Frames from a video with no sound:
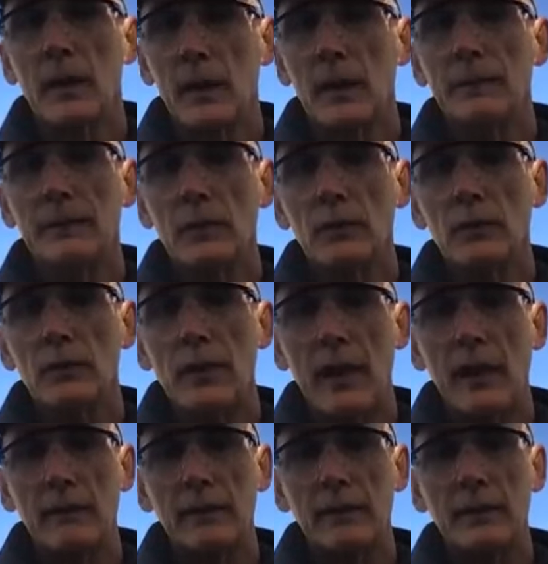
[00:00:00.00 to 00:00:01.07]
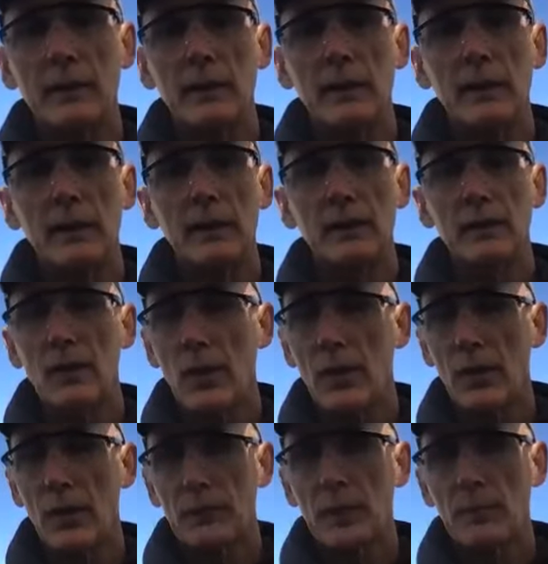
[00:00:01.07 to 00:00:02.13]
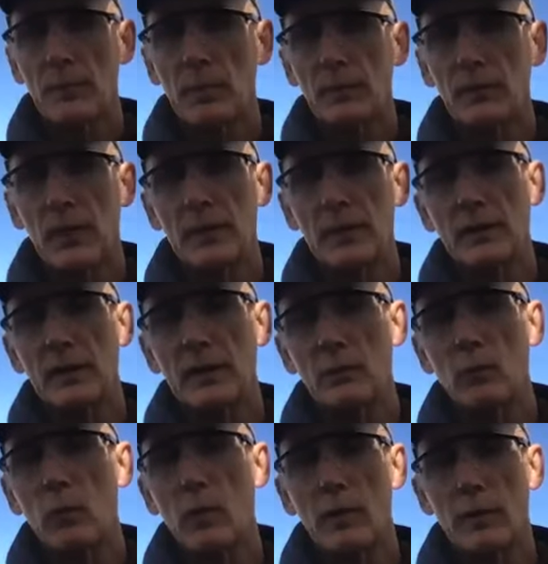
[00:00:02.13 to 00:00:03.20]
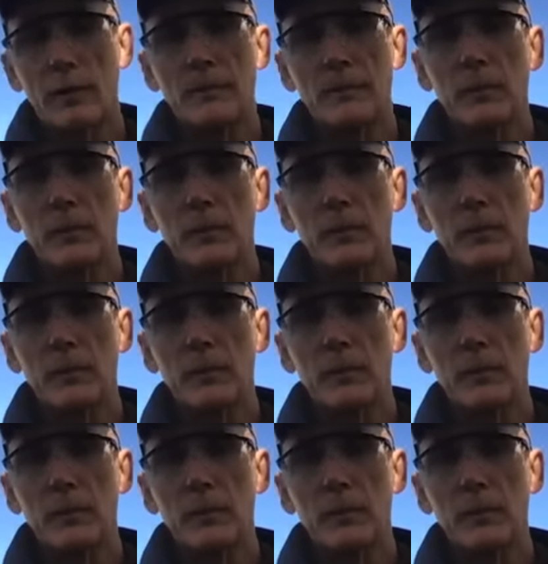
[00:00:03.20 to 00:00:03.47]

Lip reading: if you do have it, is 3% in water.